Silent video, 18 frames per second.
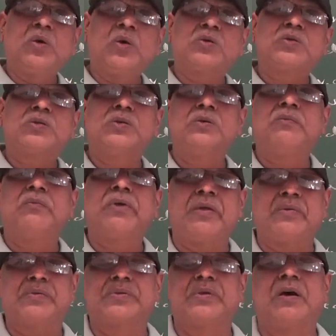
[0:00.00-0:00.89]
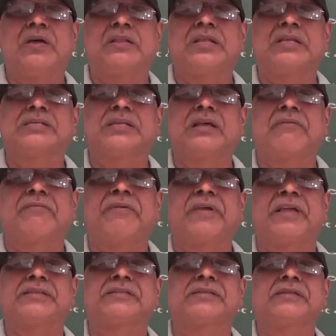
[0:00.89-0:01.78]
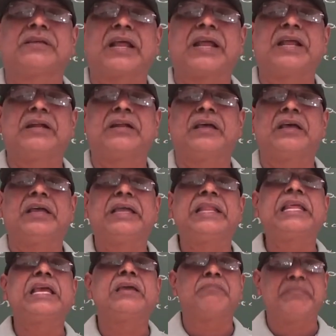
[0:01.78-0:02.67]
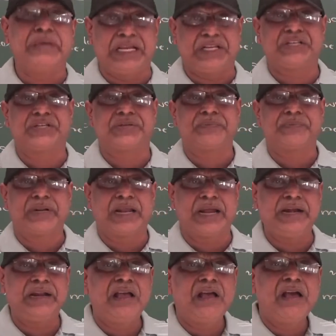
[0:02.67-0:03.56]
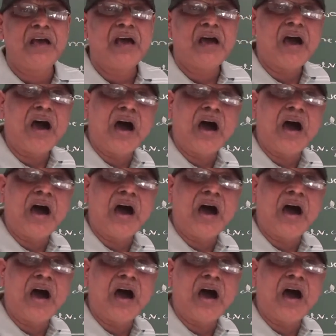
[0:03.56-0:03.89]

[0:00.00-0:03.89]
Those waves on the surface, right? In a beach, right?